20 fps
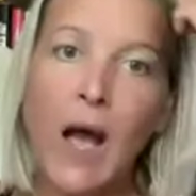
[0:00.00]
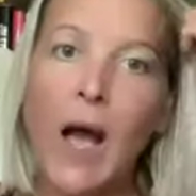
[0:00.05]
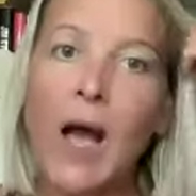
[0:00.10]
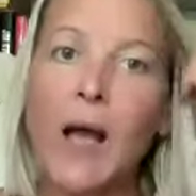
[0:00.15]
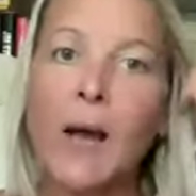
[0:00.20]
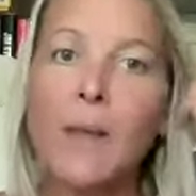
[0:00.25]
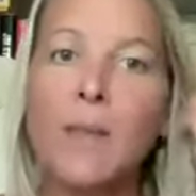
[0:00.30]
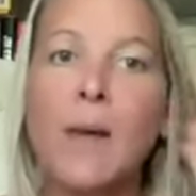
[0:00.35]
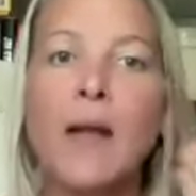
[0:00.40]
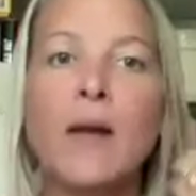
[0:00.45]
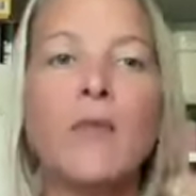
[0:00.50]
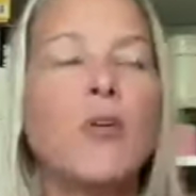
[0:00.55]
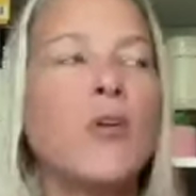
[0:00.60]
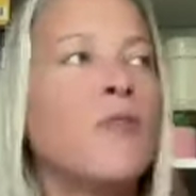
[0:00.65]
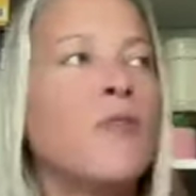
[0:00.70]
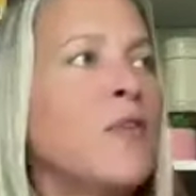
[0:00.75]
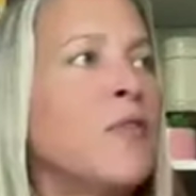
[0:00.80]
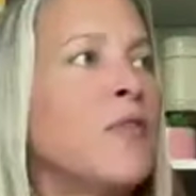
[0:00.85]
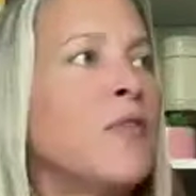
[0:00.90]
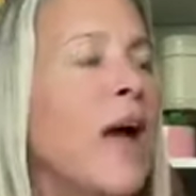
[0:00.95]
I don't know
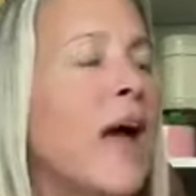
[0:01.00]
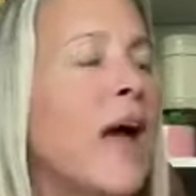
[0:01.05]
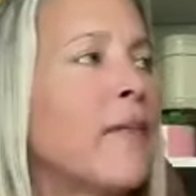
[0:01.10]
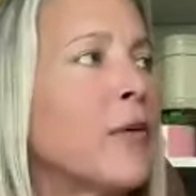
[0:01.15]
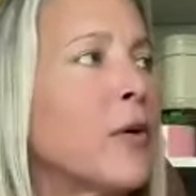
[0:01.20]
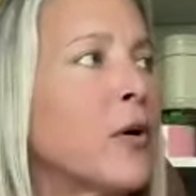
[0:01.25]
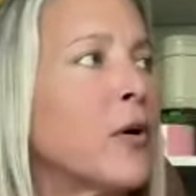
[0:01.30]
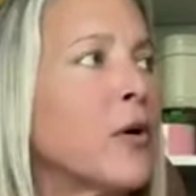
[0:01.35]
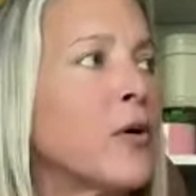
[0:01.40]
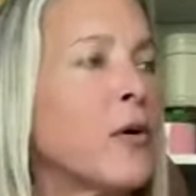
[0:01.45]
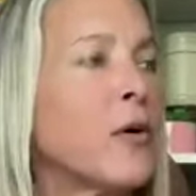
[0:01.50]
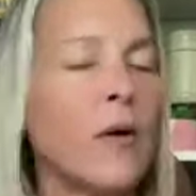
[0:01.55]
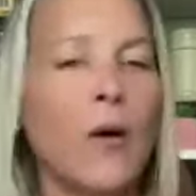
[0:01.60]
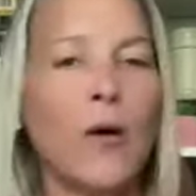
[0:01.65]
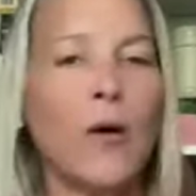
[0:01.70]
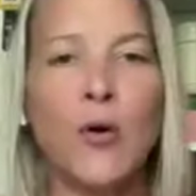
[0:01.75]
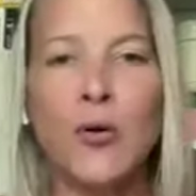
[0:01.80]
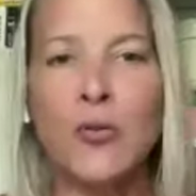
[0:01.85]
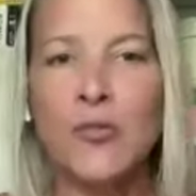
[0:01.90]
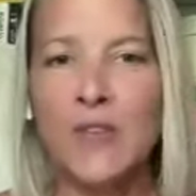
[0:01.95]
if you've ever
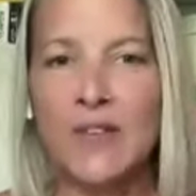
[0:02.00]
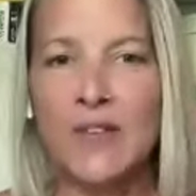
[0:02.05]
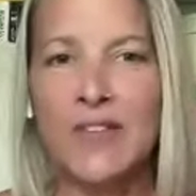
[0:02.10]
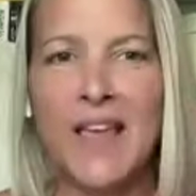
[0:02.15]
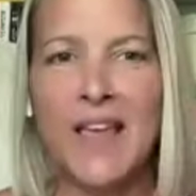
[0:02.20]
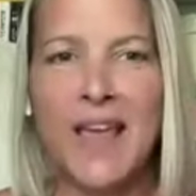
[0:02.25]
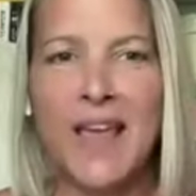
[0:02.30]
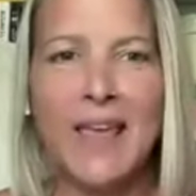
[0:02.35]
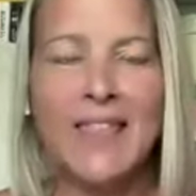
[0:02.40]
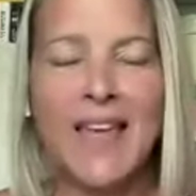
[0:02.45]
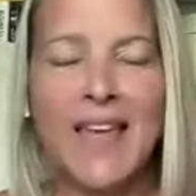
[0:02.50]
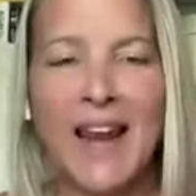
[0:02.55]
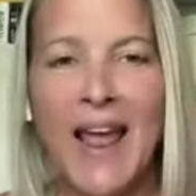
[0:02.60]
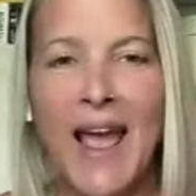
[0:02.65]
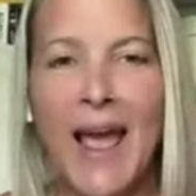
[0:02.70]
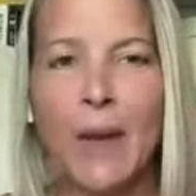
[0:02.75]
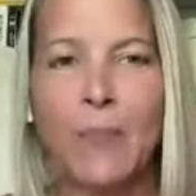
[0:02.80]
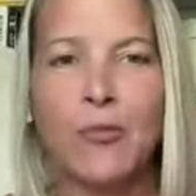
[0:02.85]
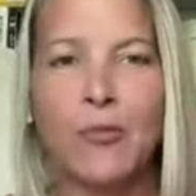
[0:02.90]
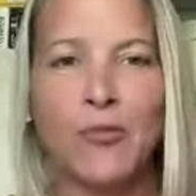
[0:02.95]
heard the saying that
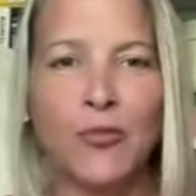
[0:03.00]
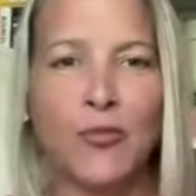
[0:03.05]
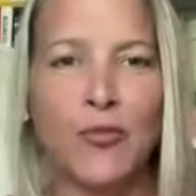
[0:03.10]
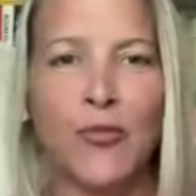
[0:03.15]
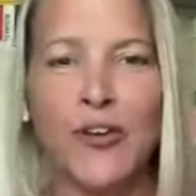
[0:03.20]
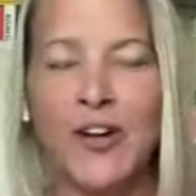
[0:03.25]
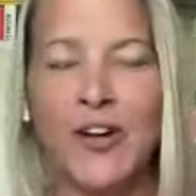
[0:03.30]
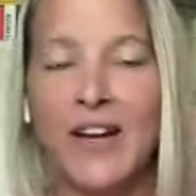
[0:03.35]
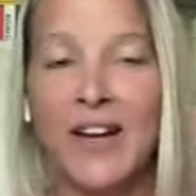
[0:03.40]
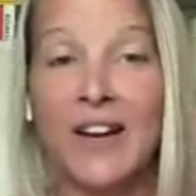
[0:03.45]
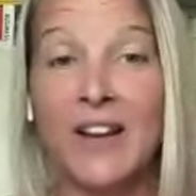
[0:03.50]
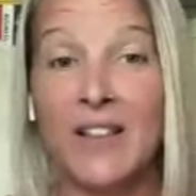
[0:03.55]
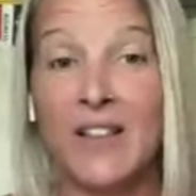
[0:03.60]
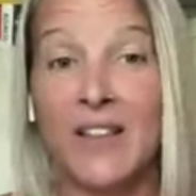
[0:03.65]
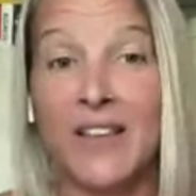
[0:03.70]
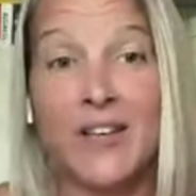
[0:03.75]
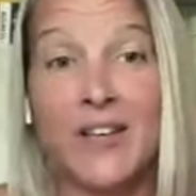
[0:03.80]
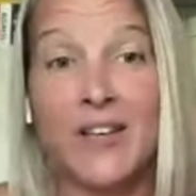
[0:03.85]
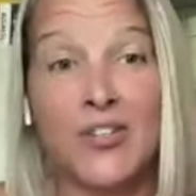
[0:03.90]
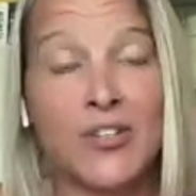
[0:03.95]
abs are created in
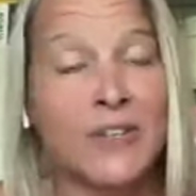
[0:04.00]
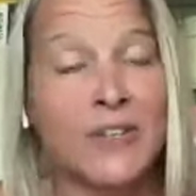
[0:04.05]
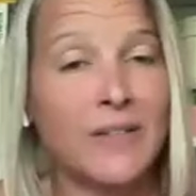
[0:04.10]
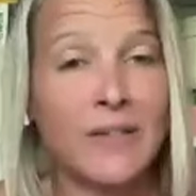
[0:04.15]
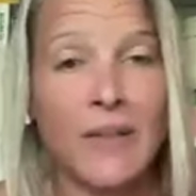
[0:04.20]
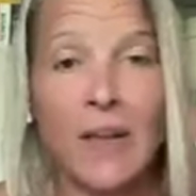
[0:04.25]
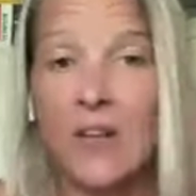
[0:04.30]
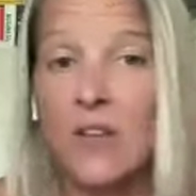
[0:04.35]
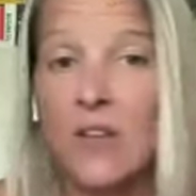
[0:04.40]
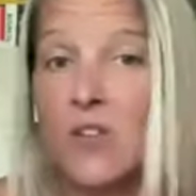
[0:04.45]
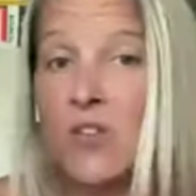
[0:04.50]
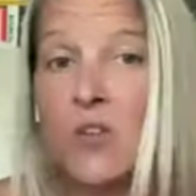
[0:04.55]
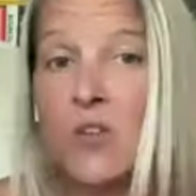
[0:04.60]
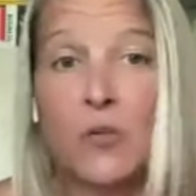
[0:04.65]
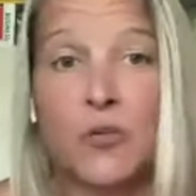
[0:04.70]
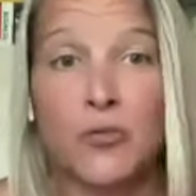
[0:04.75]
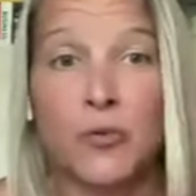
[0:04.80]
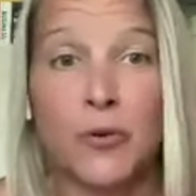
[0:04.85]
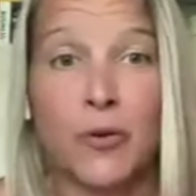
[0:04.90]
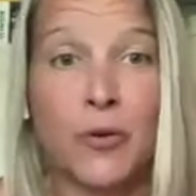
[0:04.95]
the kitchen. It's
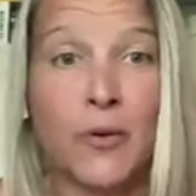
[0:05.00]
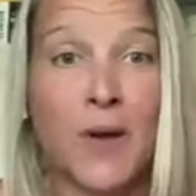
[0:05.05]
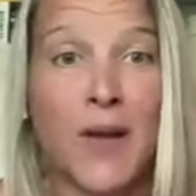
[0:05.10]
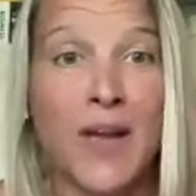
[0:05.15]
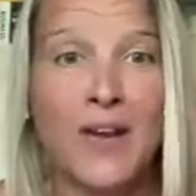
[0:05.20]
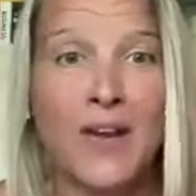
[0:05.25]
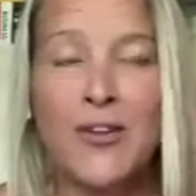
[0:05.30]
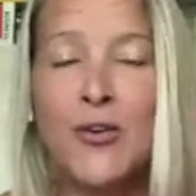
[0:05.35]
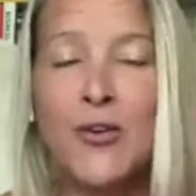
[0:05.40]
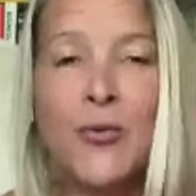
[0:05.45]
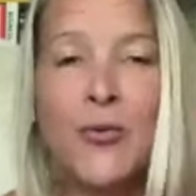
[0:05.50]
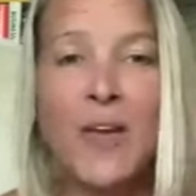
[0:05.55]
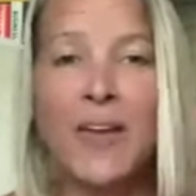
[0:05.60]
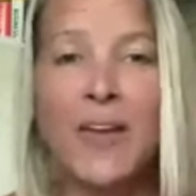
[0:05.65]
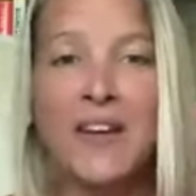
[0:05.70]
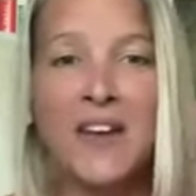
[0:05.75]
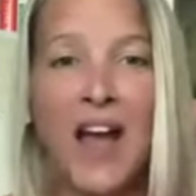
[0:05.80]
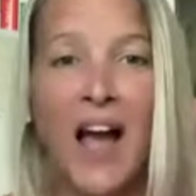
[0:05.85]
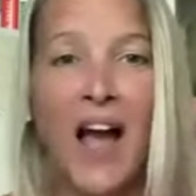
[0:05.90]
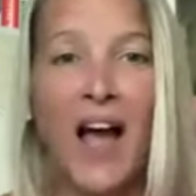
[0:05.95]
so true. You
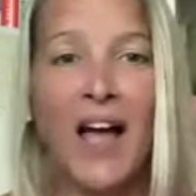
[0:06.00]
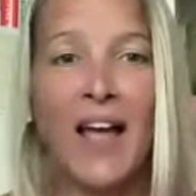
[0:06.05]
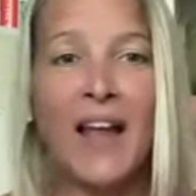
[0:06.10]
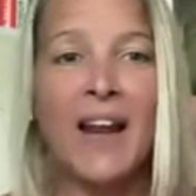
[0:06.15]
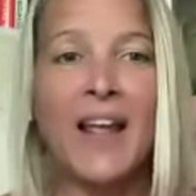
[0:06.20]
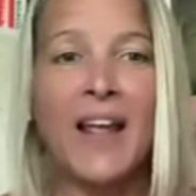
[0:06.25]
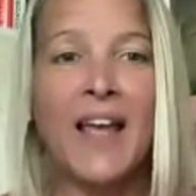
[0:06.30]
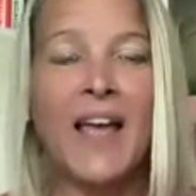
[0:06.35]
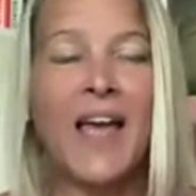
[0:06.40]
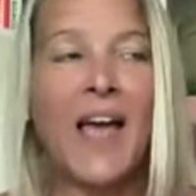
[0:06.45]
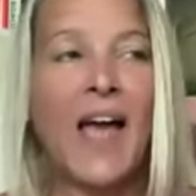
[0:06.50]
cannot